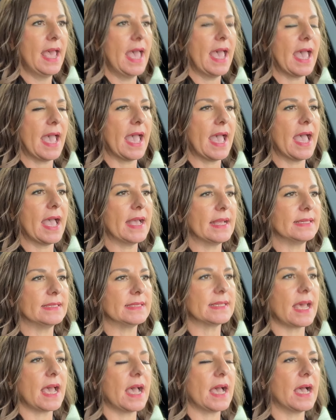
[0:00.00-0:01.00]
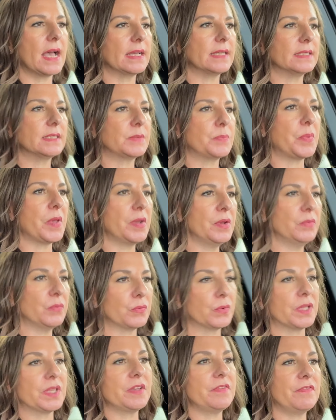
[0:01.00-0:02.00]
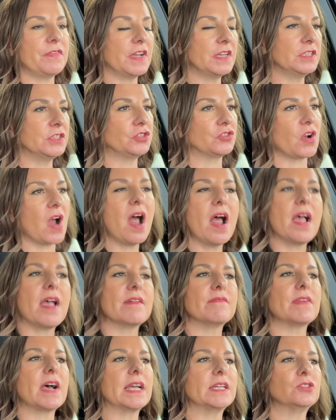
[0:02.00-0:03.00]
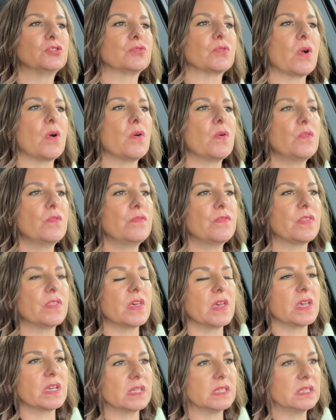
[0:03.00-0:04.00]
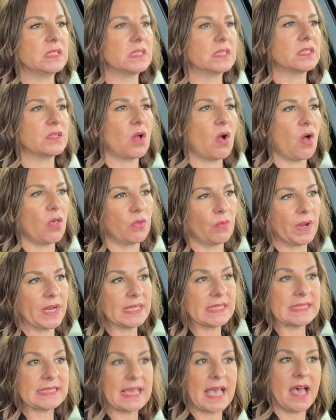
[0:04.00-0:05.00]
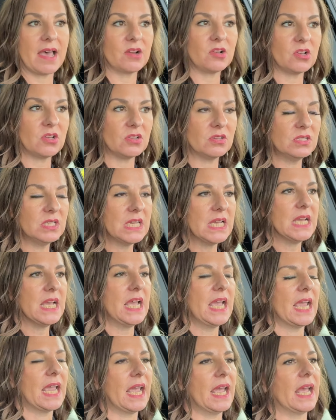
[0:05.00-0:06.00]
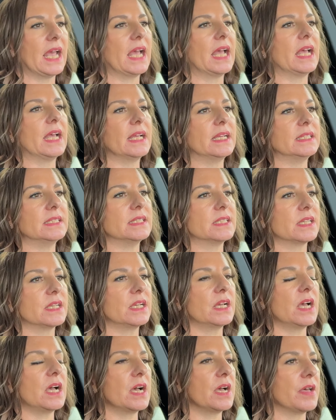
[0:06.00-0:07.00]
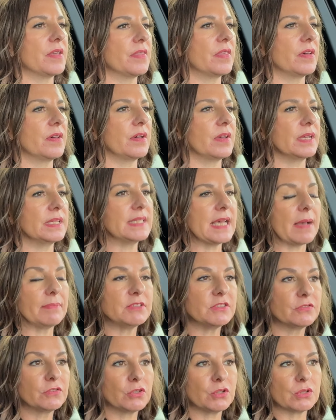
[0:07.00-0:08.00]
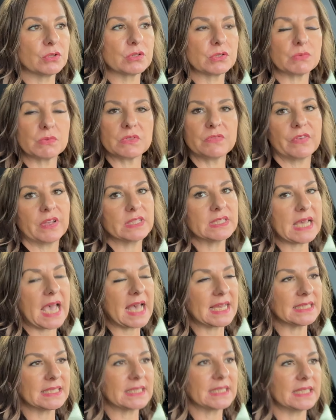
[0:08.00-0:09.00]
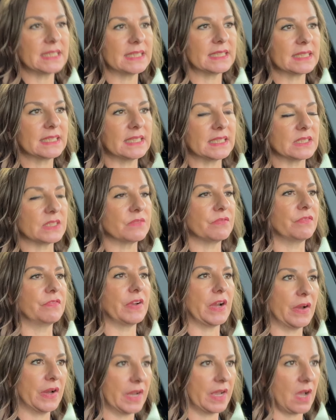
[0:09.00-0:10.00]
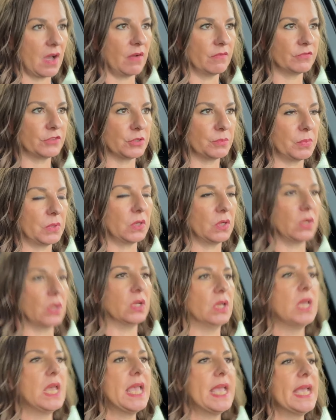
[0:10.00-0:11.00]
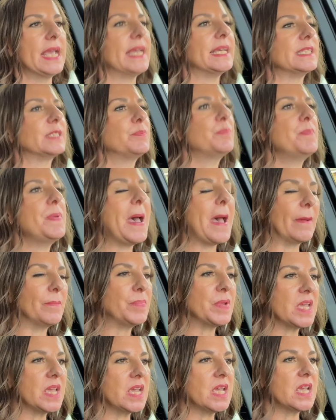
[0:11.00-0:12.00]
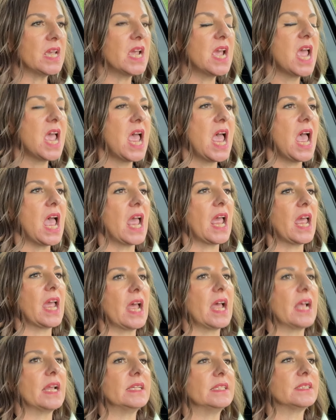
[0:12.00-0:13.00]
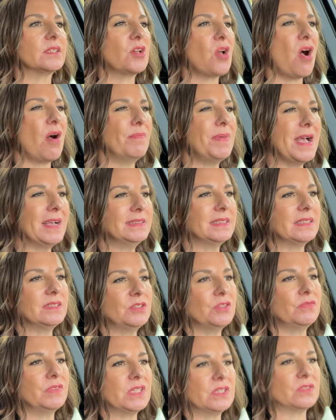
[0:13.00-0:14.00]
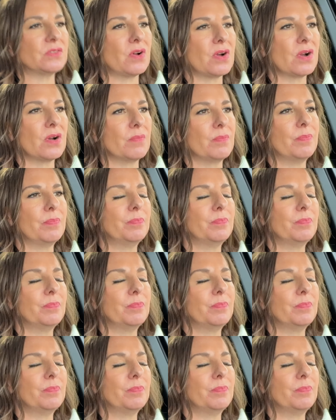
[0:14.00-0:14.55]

And uh, it's been really fun to drive. I drove this all the way to Seattle, and uh, the adaptive cruise was fantastic. It's very comfortable, it's peppy, and compact S U Vs are